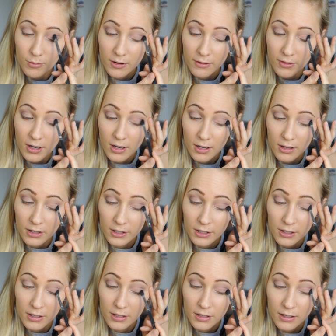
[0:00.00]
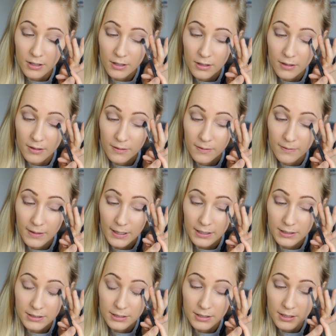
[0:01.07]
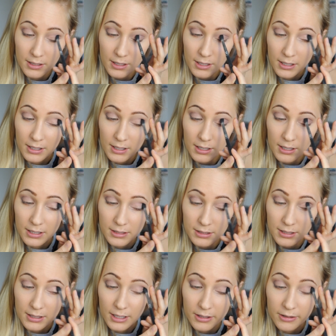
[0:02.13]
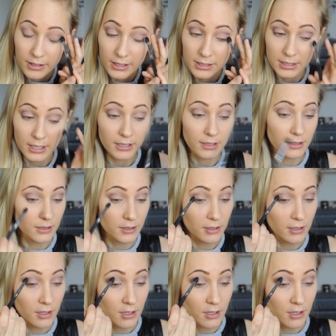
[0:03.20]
create more of a hollow effect into that crease line.